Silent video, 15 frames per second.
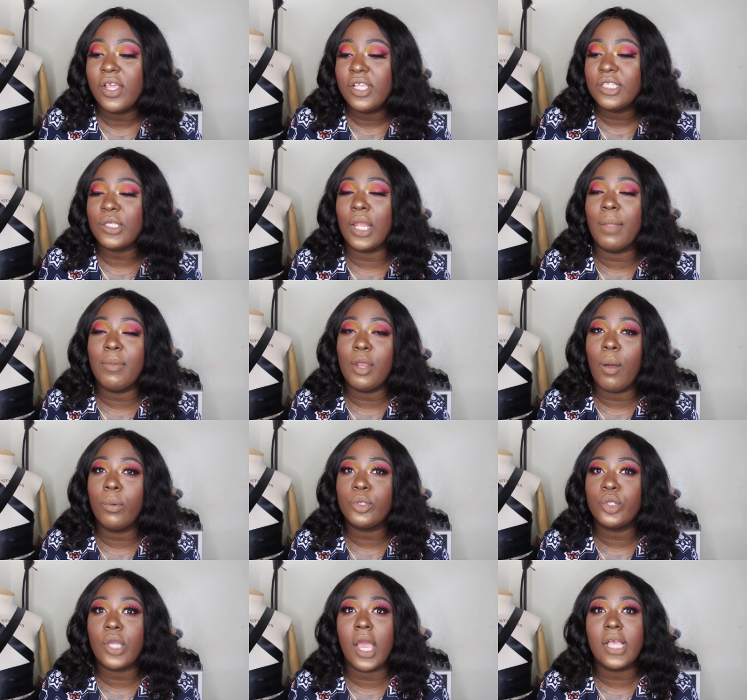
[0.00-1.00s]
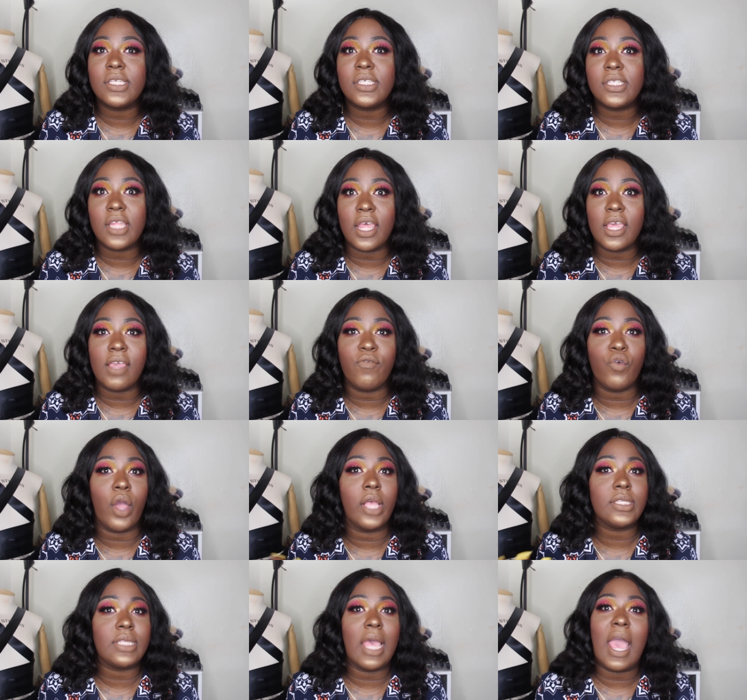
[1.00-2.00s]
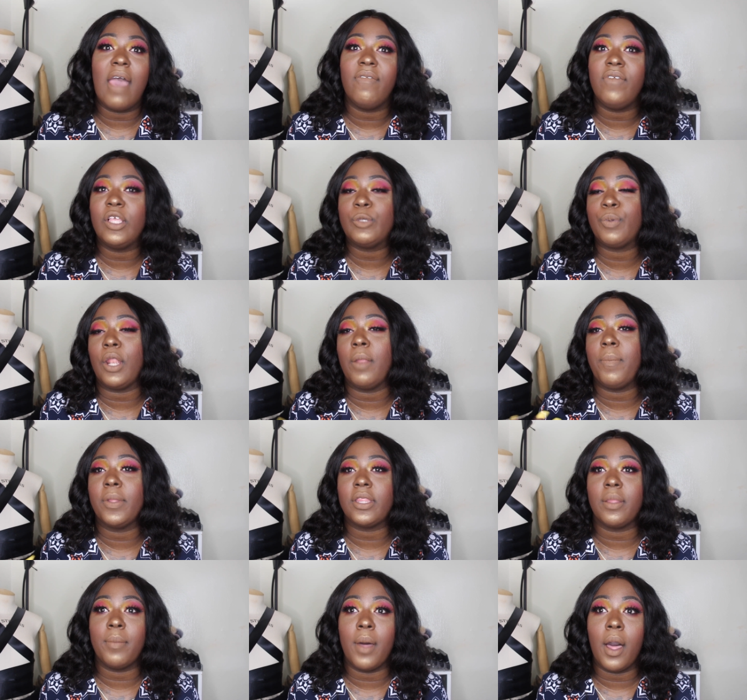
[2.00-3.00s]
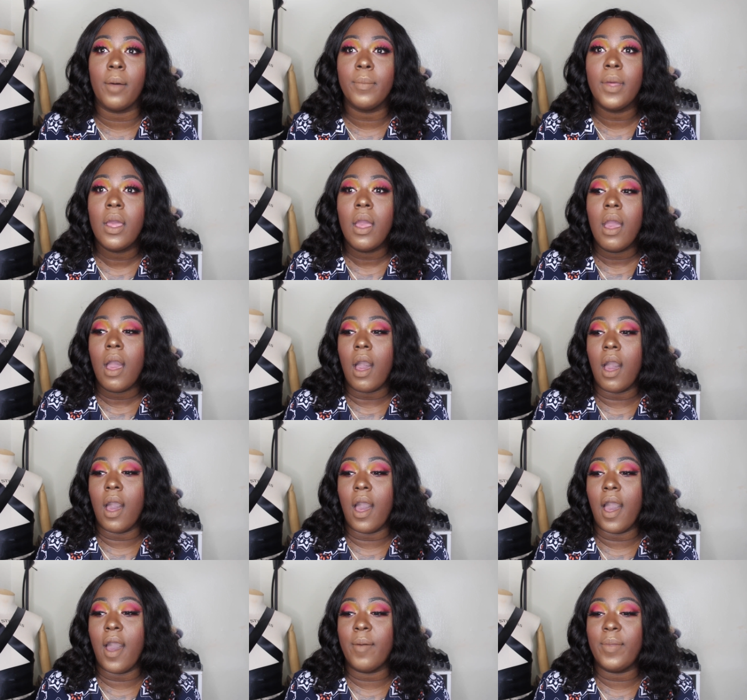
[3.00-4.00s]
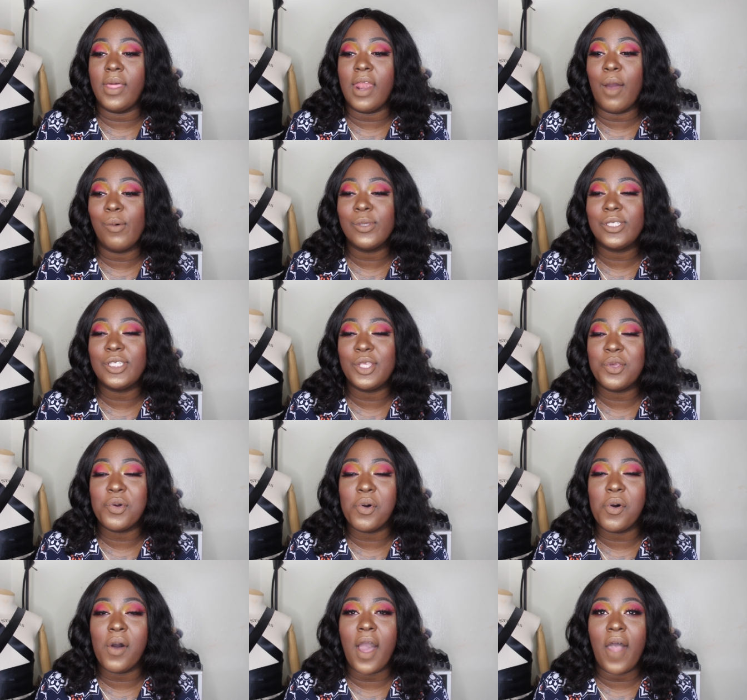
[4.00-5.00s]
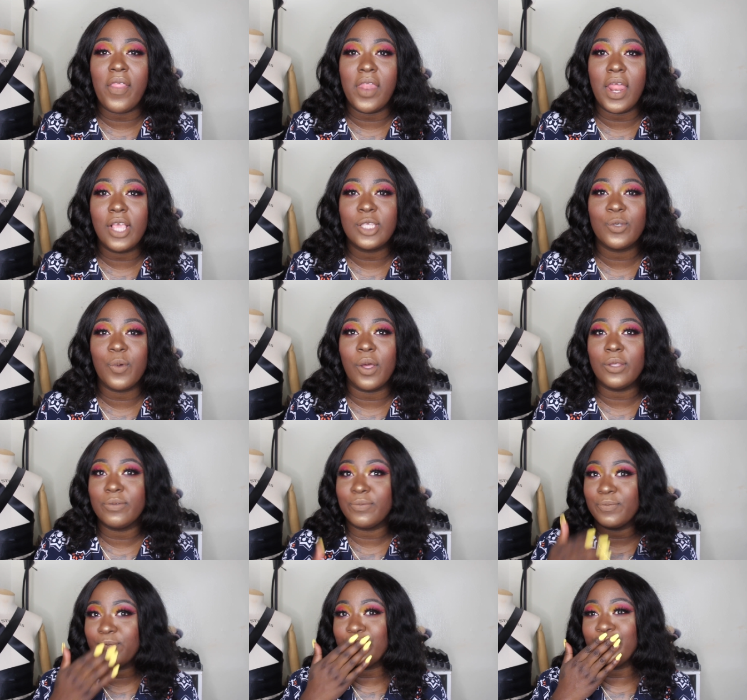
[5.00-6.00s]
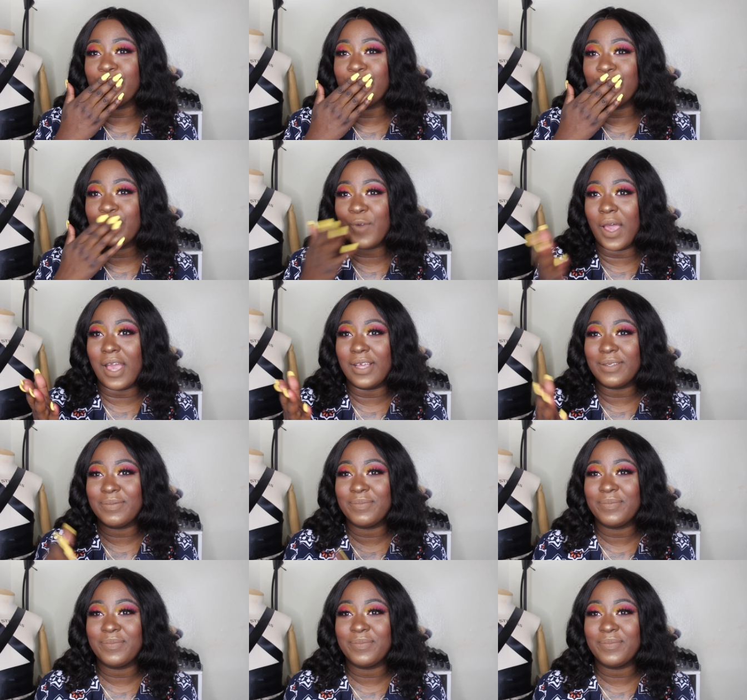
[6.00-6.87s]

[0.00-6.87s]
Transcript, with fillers: So let me know what you guys think. If you guys have these, plan to pick them up. Um, and I will see you all in the next one. Mwah.